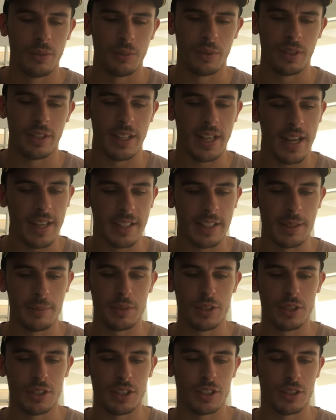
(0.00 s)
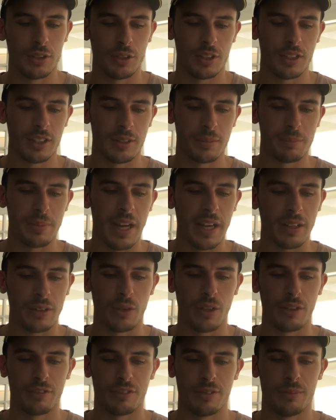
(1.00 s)
without him, you just look at the back
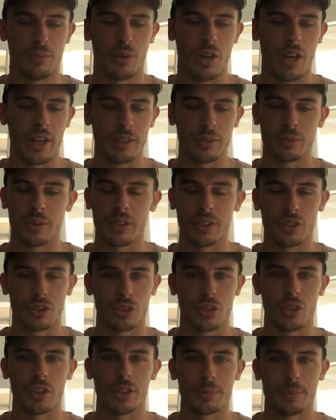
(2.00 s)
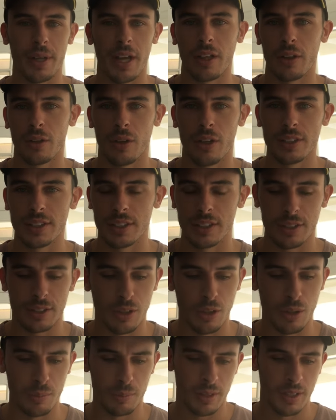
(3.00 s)
line for mine as one of the strongest back lines of the
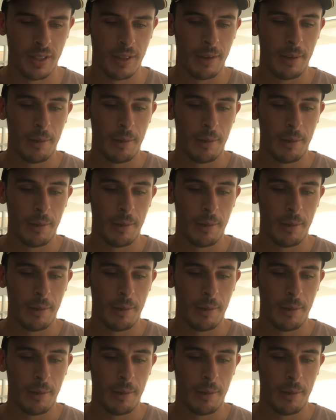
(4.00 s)
comp.